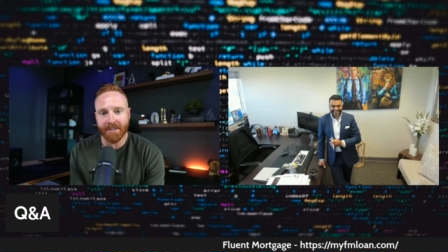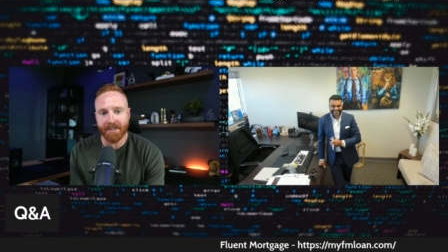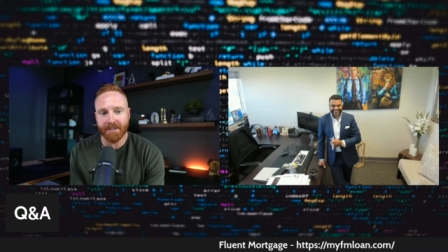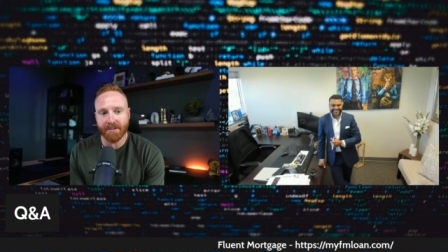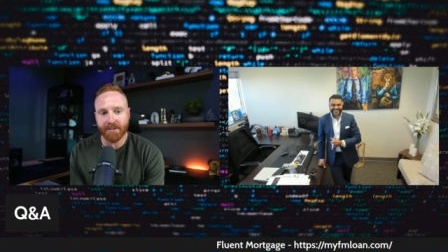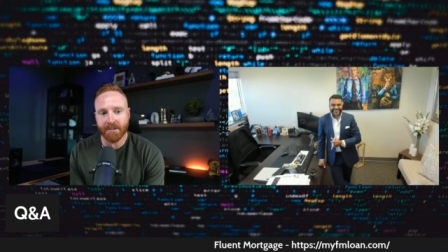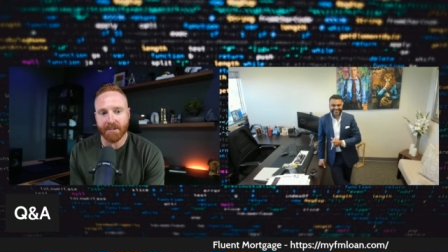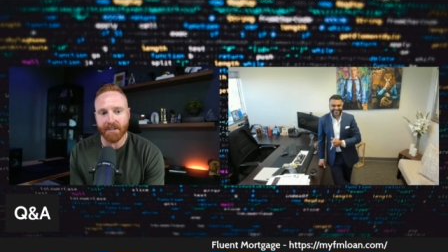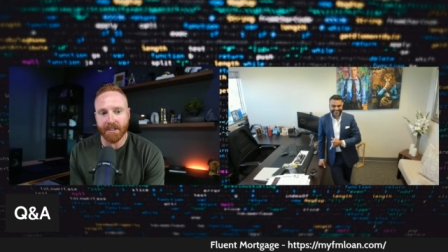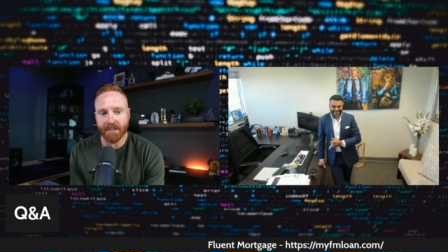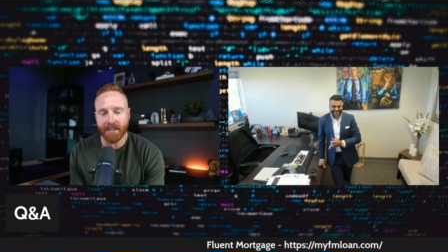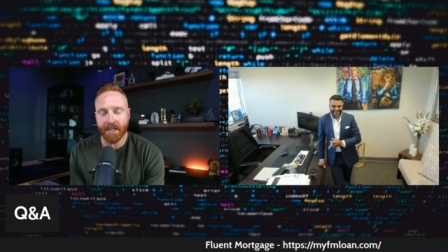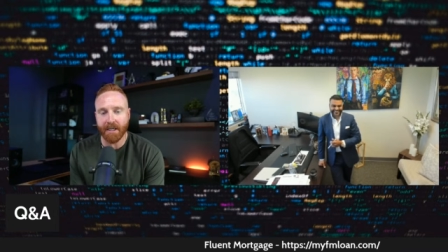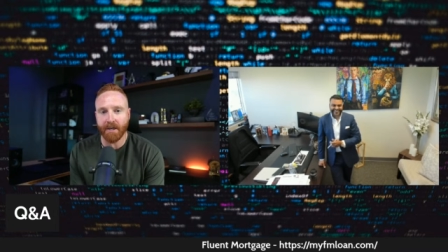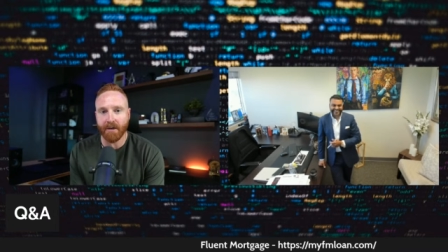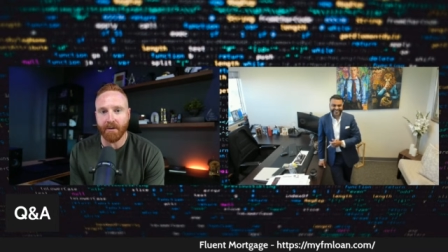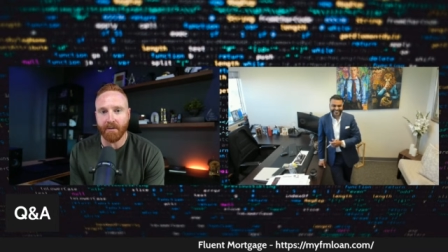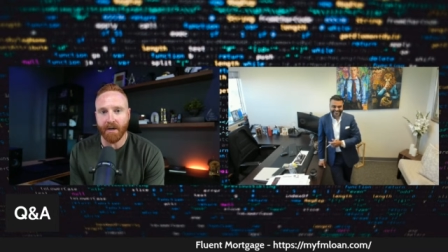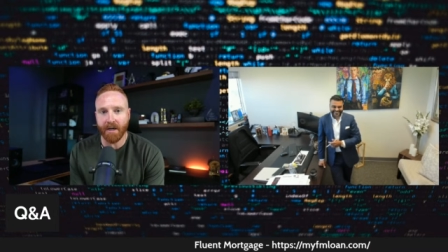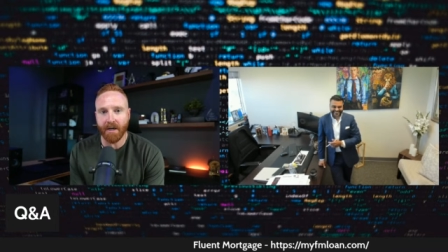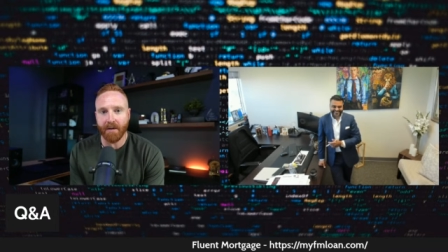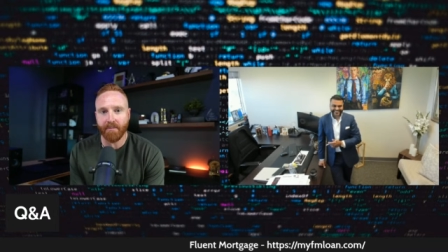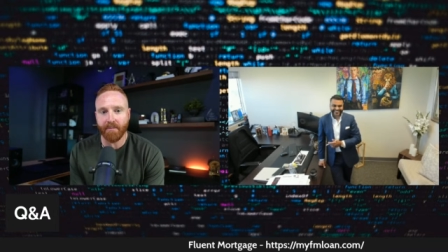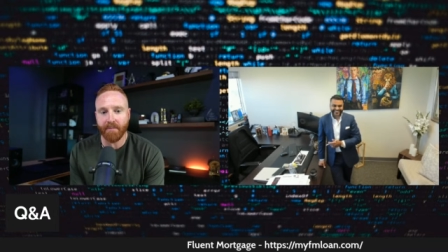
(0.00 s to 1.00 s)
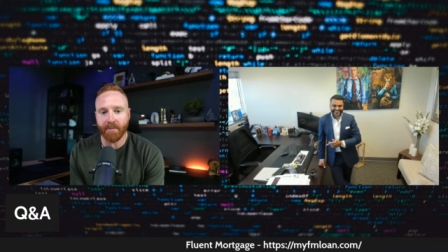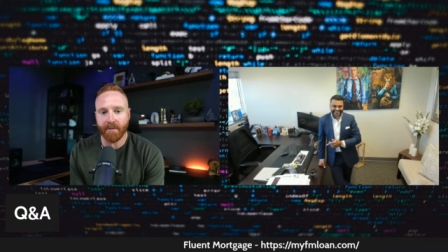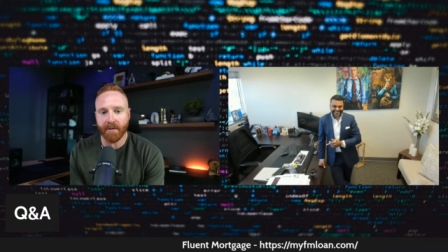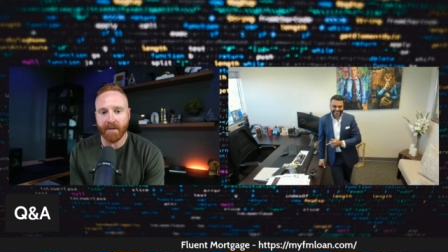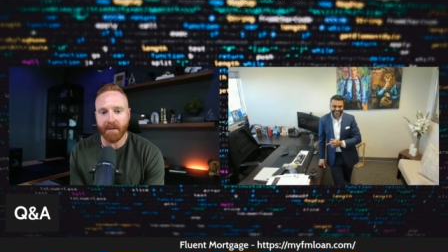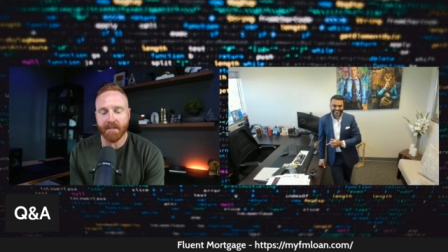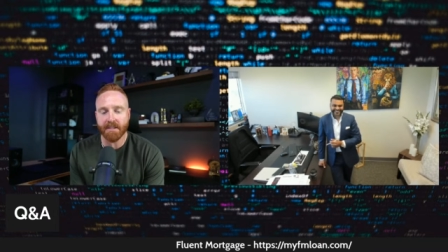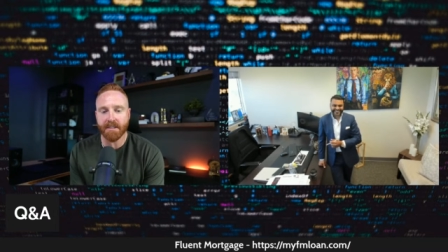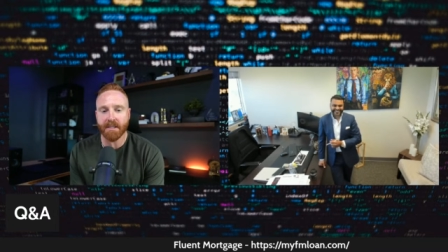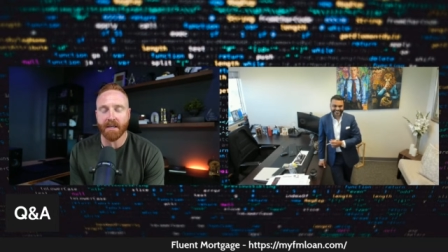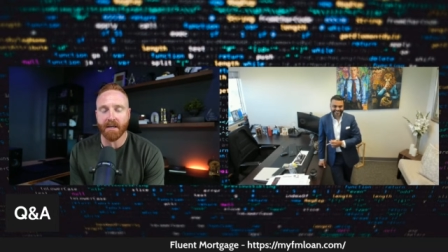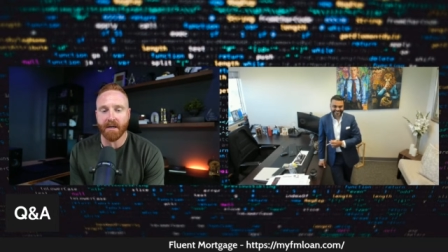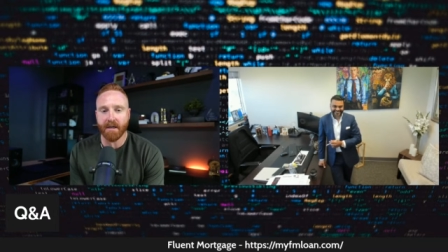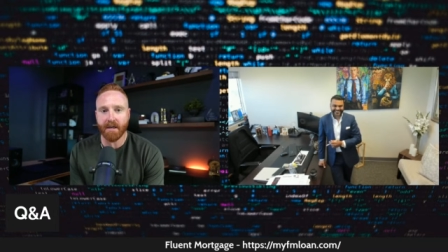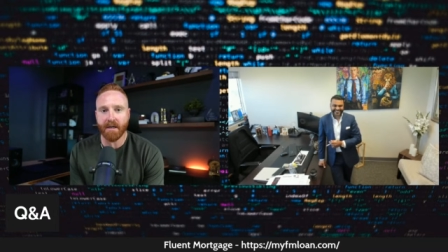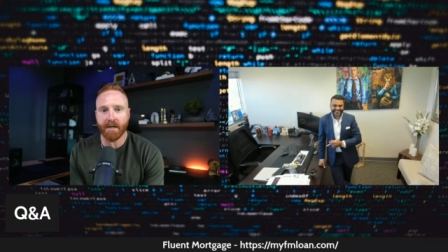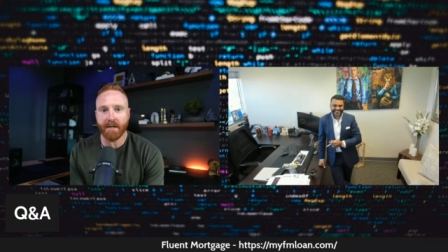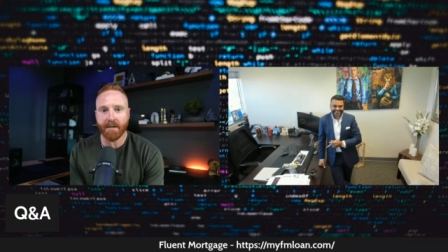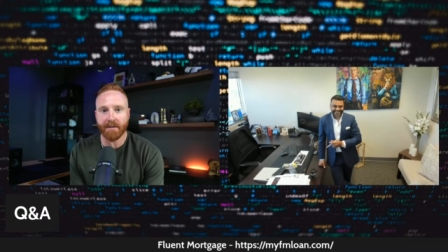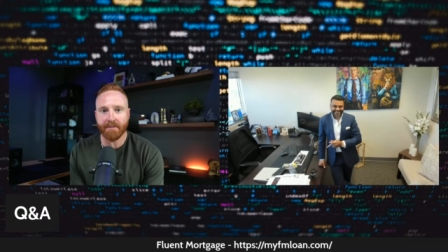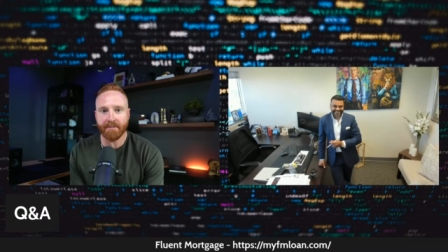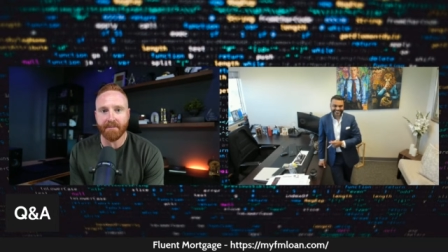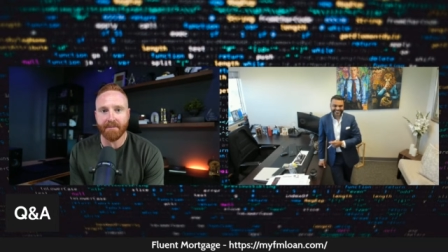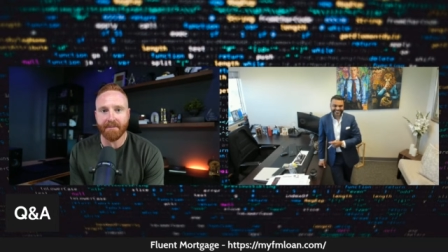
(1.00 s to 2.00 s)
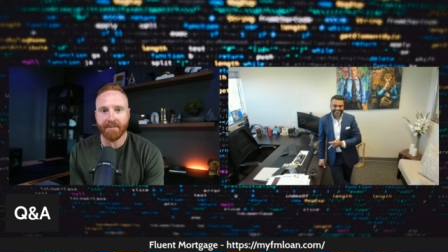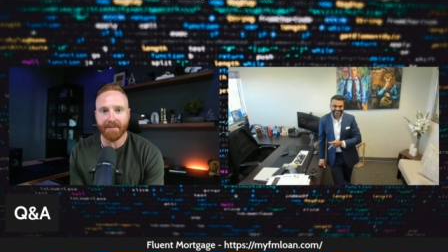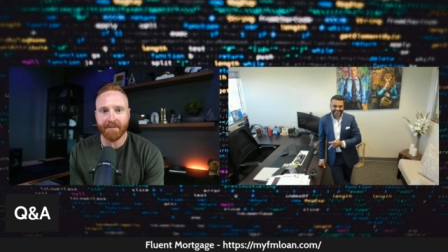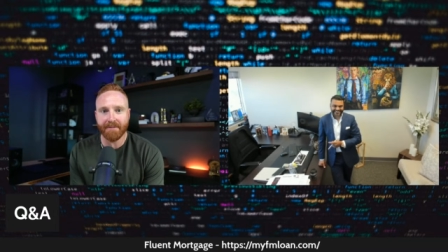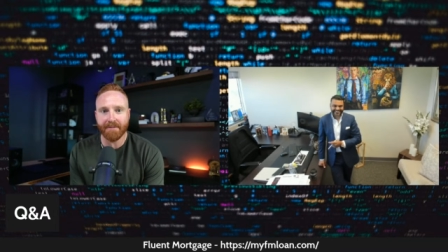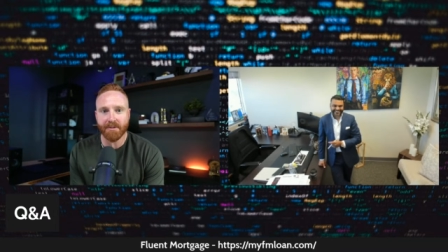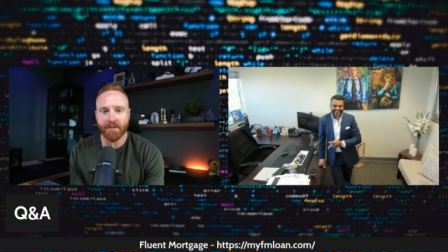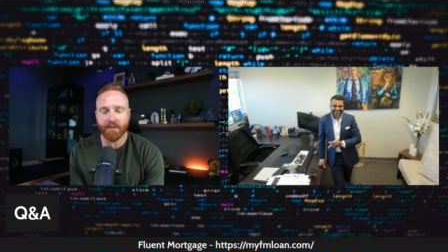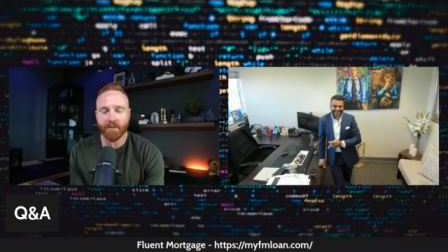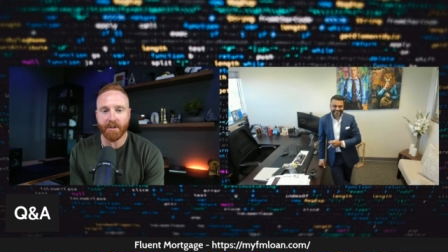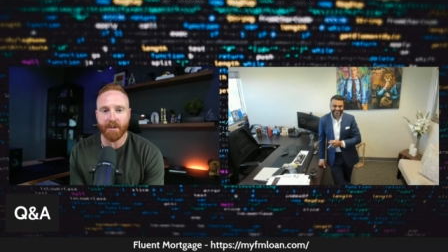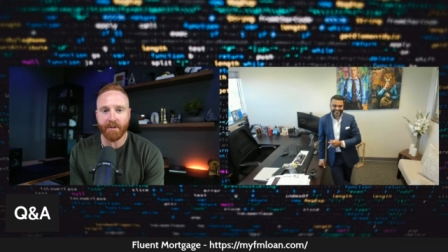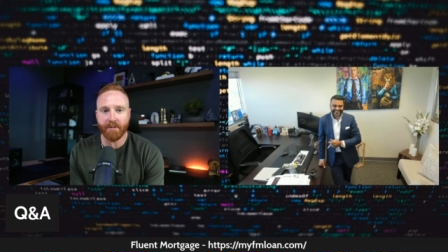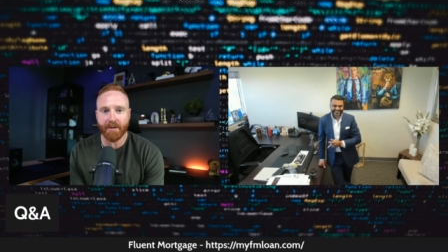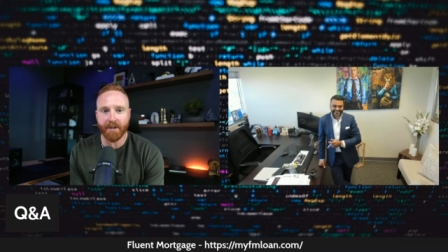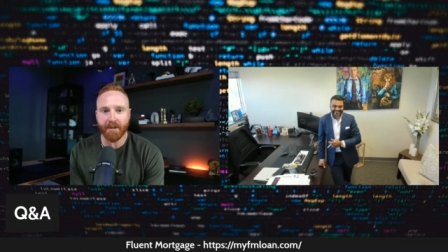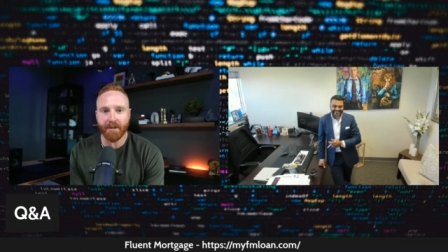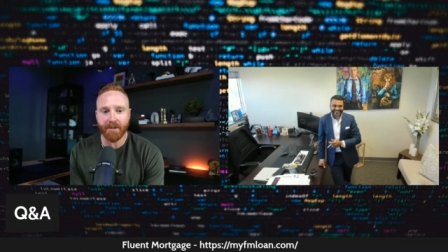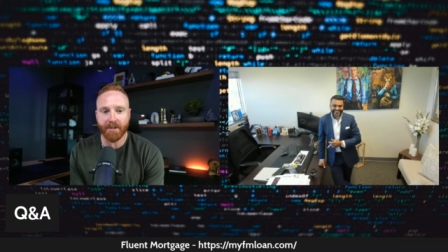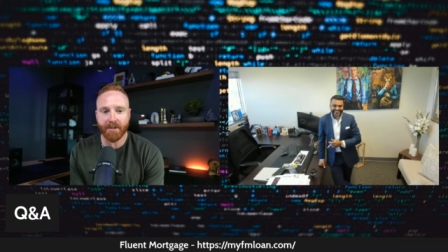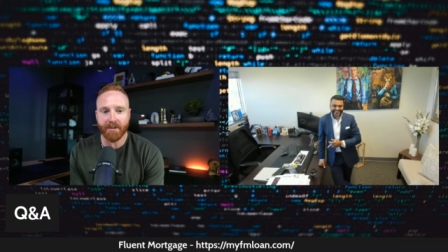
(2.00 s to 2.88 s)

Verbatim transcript: She's like, right. They go up. And I was like, All right. So what do you want to